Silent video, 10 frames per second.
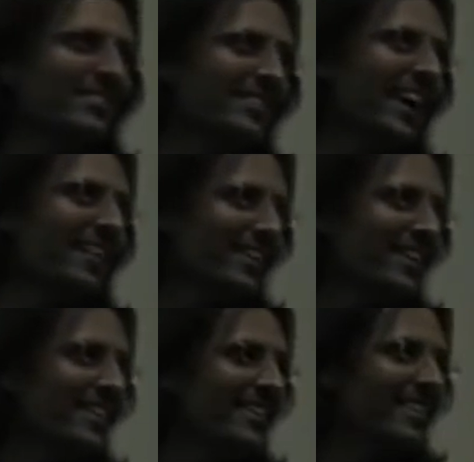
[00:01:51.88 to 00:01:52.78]
to the
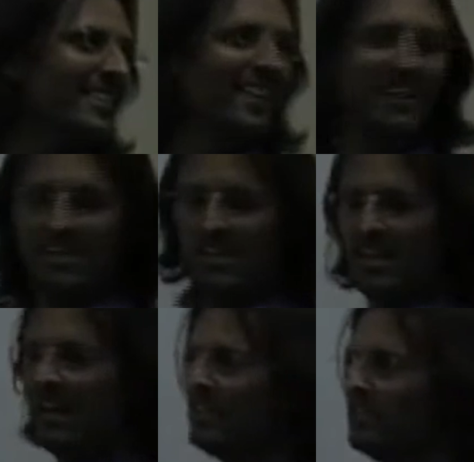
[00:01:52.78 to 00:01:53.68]
other
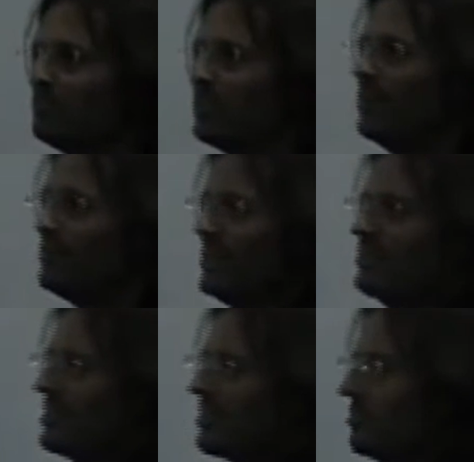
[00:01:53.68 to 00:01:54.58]
and in the
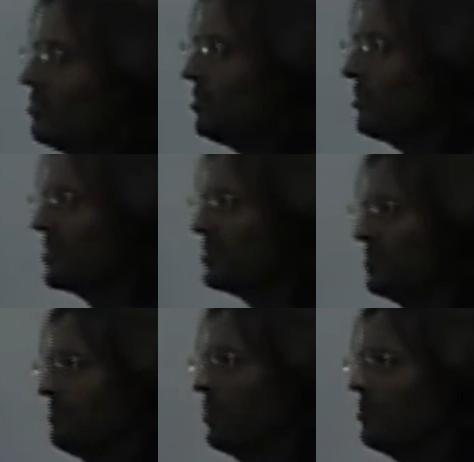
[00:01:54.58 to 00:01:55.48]
process ignore this
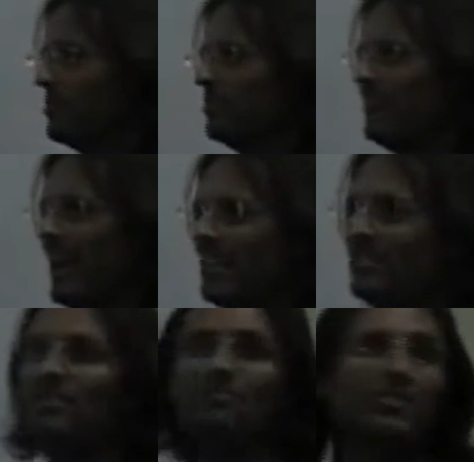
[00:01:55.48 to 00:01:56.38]
emotional
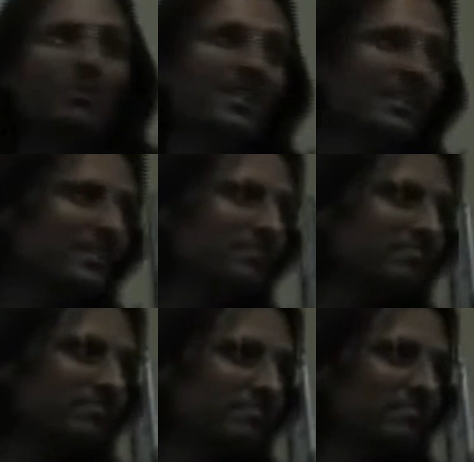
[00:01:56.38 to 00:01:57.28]
baggage in between.
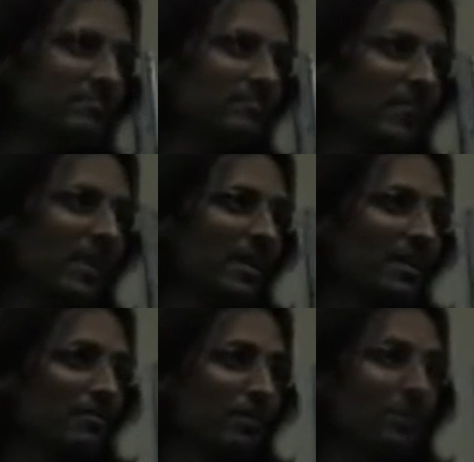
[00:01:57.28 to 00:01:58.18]

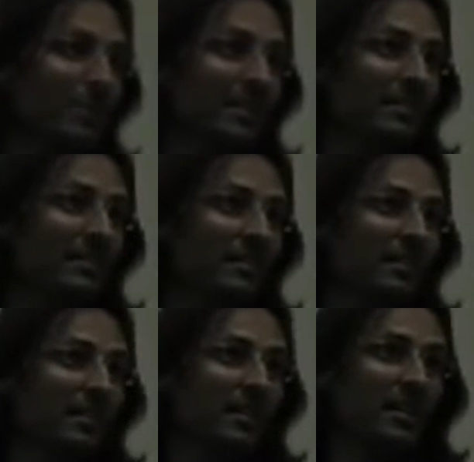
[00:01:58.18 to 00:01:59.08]
You follow me?
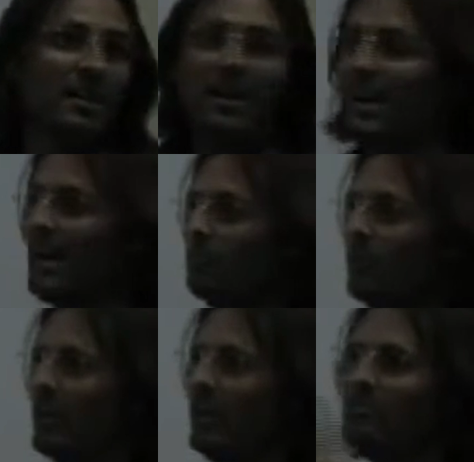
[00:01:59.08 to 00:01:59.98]
And
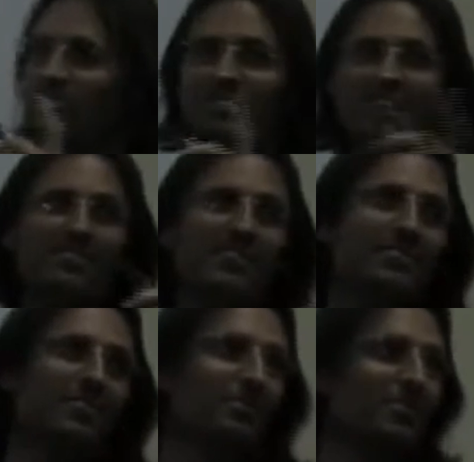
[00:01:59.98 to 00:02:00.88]
what I'm suggesting
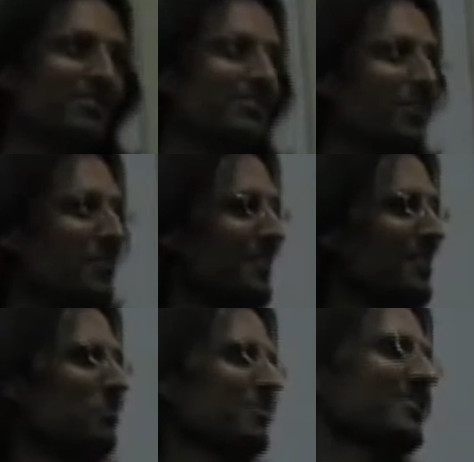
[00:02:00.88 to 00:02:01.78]
to you is totally
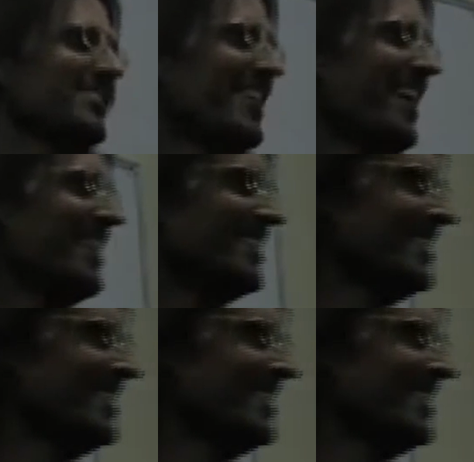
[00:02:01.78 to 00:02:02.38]
the opposite to that.